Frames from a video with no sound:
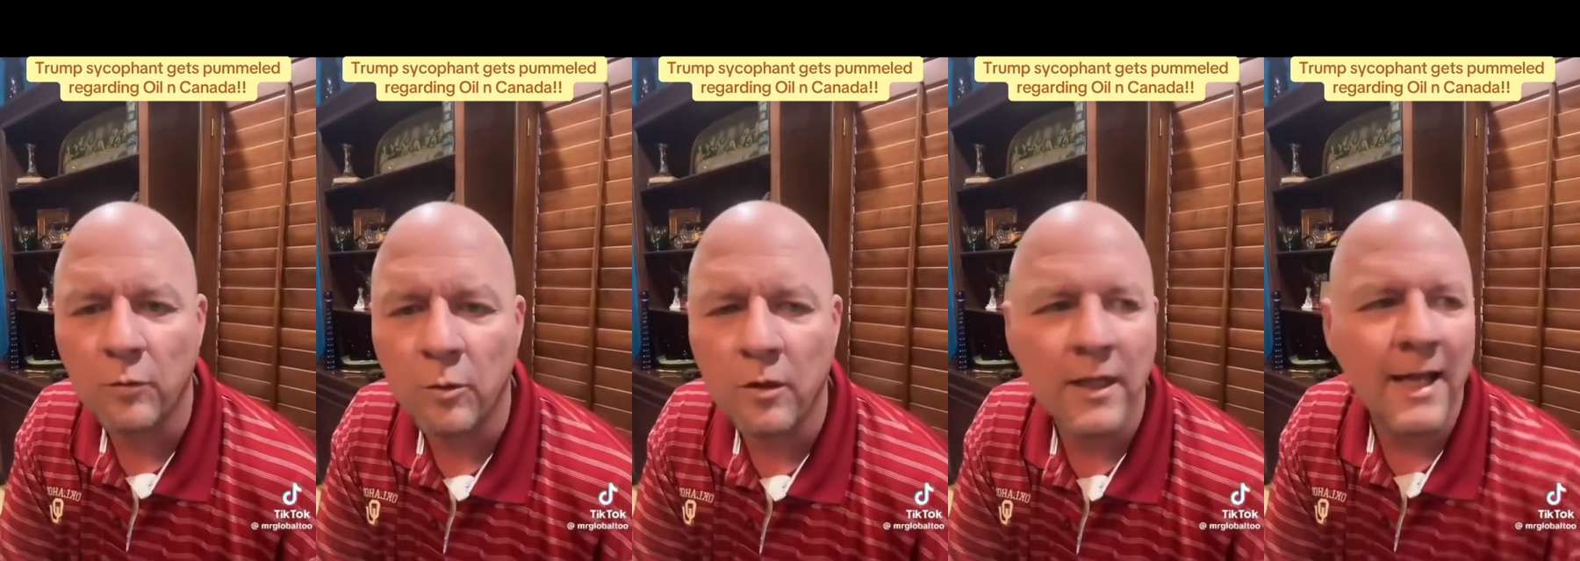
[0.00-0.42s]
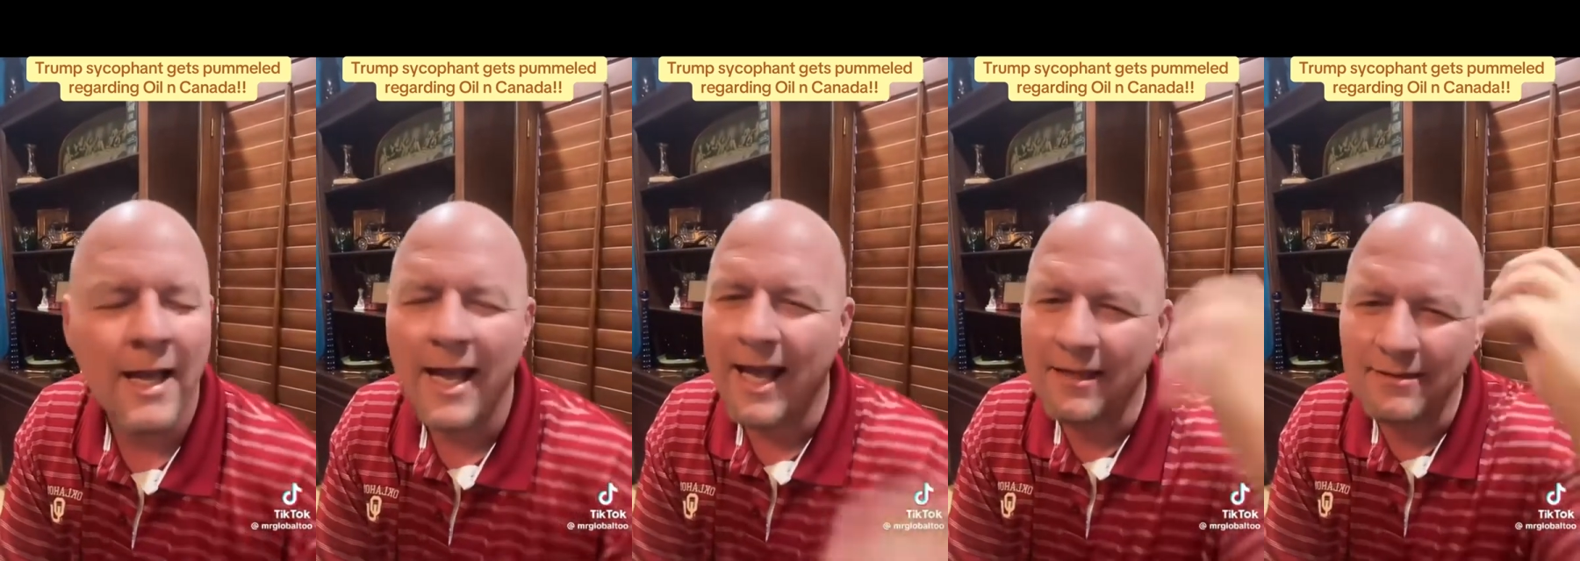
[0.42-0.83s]
and
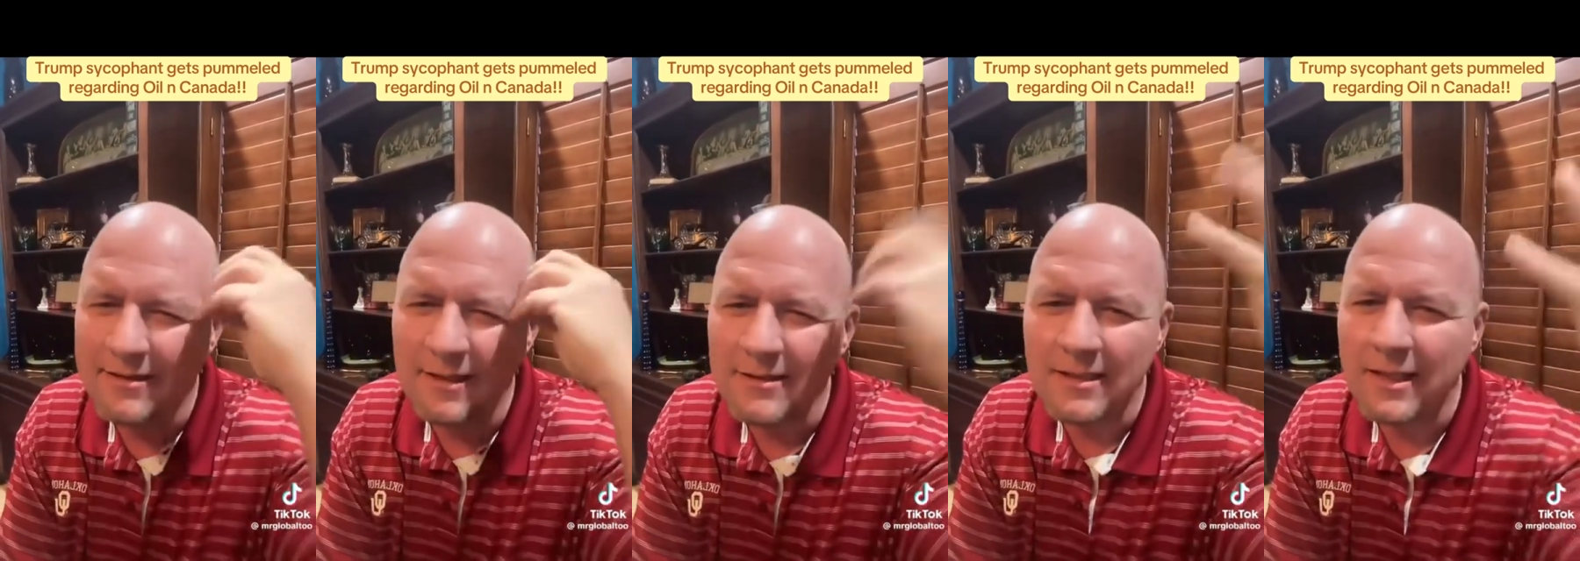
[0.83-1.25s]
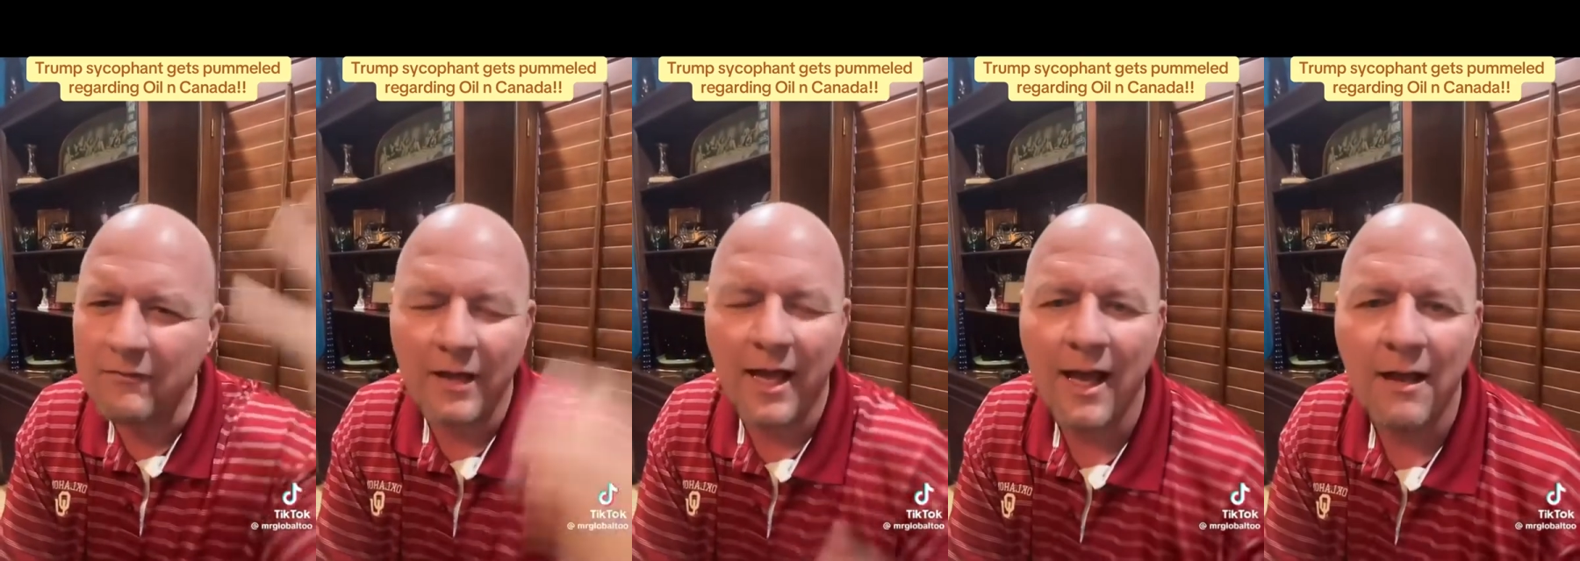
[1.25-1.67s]
doesn't even have
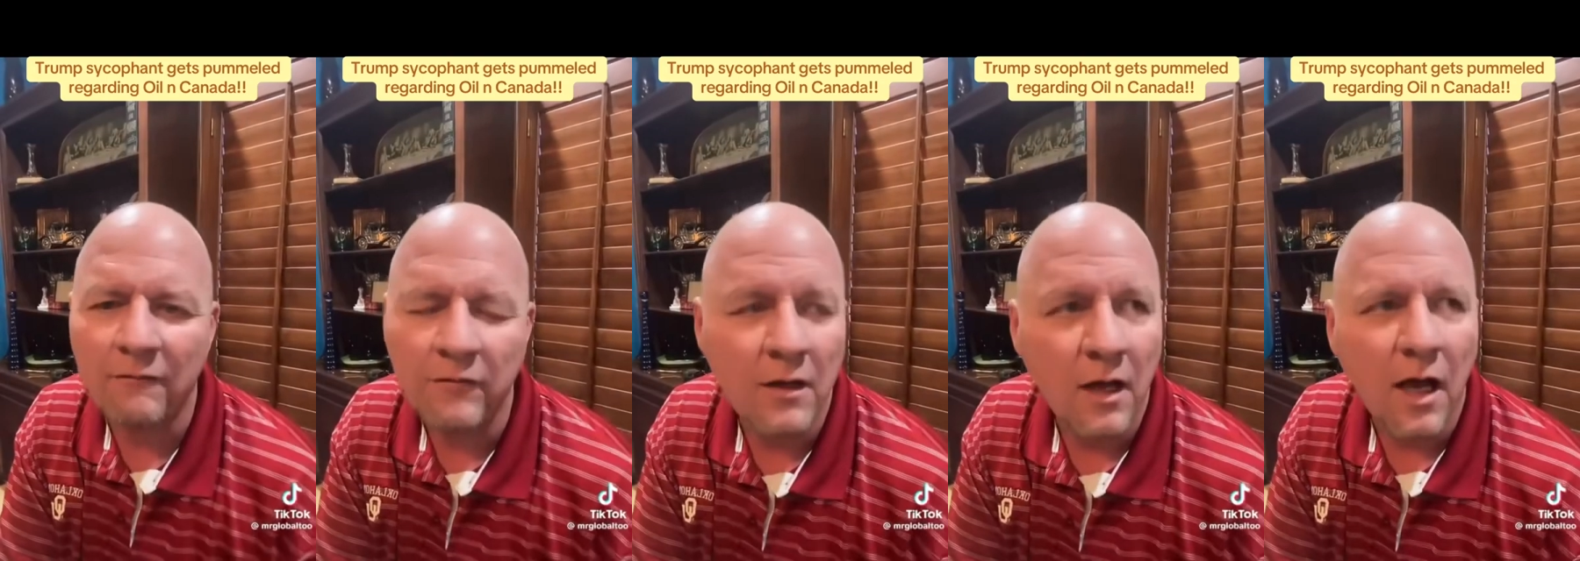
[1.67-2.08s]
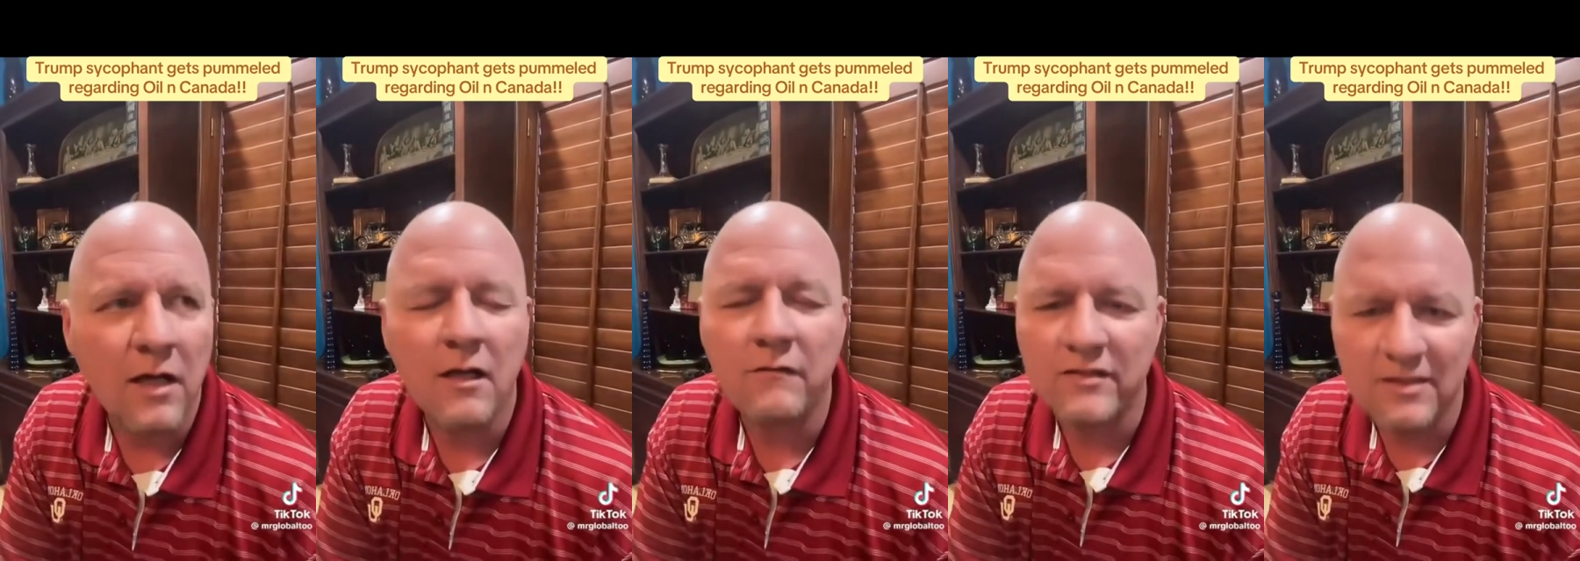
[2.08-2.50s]
enough
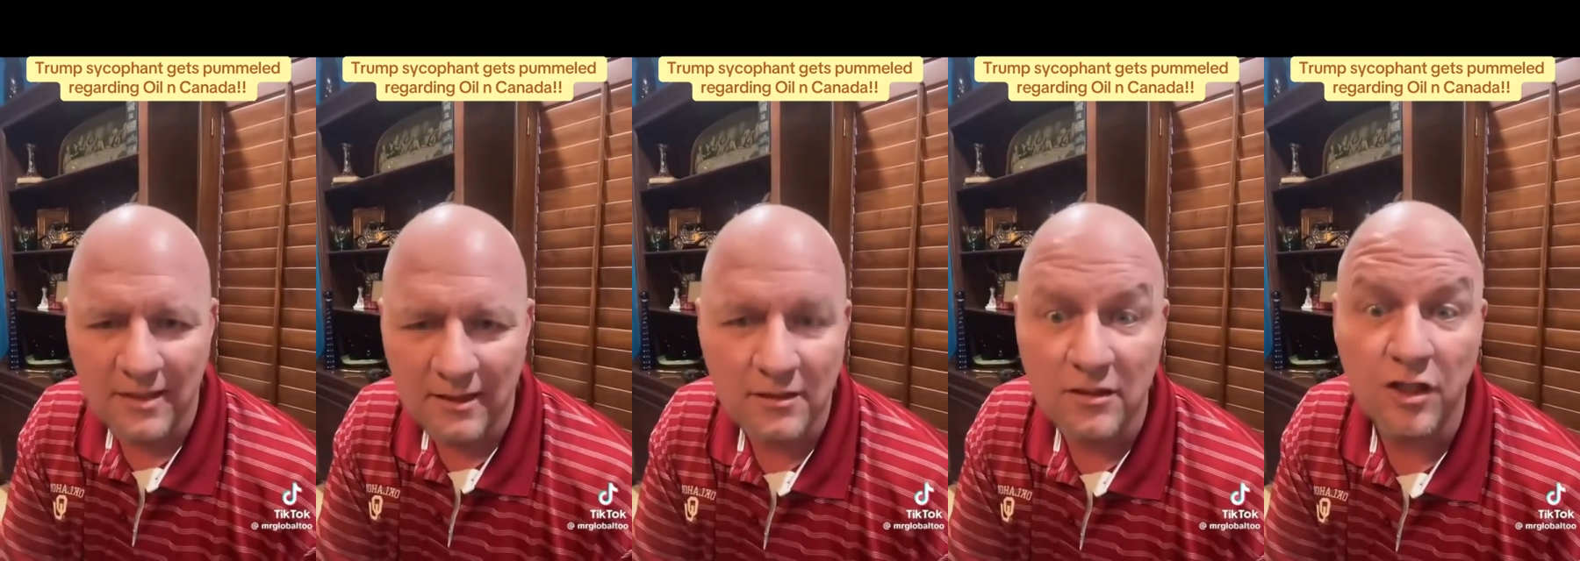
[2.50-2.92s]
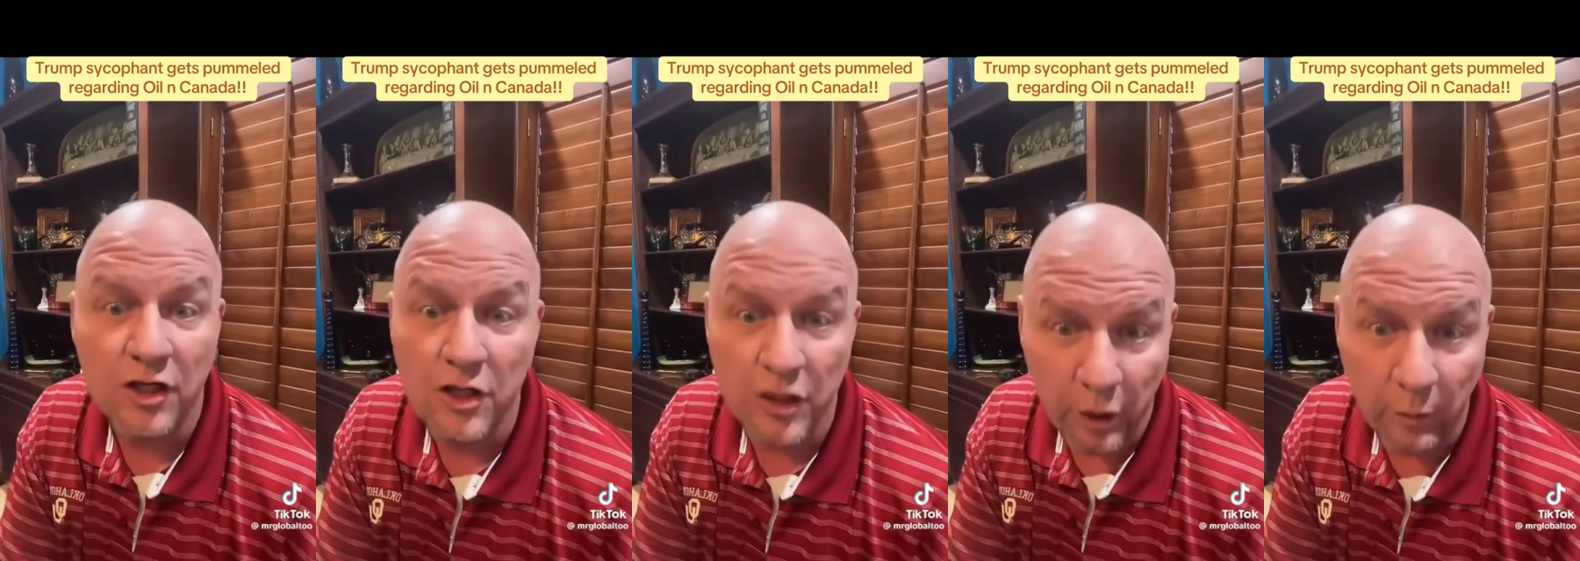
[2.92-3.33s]
sense to know it.